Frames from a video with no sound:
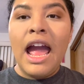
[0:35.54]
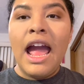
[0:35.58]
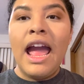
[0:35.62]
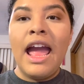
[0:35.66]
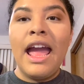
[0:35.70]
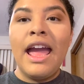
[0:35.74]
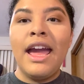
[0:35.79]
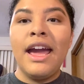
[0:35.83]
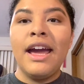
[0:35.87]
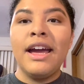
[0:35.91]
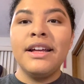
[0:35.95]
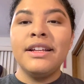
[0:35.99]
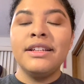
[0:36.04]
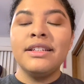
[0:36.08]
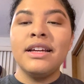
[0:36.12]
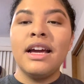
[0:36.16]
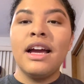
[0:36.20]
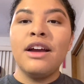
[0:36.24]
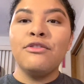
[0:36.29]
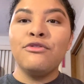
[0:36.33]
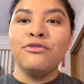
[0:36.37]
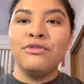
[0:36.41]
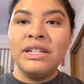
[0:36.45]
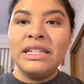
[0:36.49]

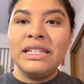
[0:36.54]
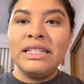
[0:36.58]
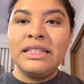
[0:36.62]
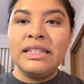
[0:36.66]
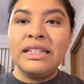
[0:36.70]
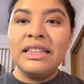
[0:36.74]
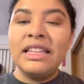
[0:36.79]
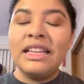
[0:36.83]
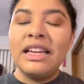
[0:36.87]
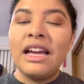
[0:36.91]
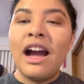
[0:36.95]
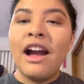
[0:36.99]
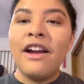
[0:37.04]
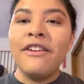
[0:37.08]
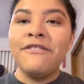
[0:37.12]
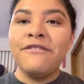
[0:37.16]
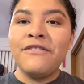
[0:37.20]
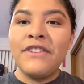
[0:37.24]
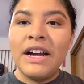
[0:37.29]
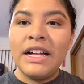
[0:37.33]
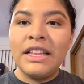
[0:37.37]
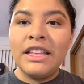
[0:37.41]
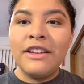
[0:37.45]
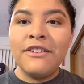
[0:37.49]
And recently, I
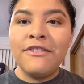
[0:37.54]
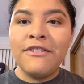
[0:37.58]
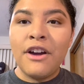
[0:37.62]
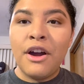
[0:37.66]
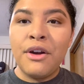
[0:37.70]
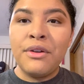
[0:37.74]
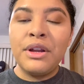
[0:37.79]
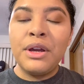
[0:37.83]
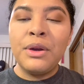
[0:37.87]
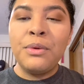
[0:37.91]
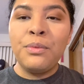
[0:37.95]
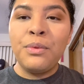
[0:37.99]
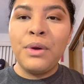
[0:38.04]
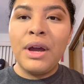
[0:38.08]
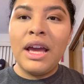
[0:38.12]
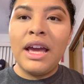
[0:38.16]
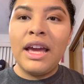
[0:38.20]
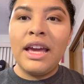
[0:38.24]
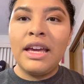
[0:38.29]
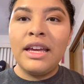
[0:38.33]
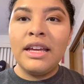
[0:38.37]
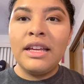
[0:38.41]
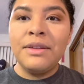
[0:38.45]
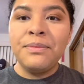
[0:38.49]
finally found a
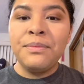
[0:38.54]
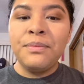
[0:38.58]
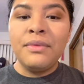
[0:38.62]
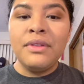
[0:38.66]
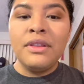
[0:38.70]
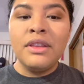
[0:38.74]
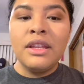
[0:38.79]
way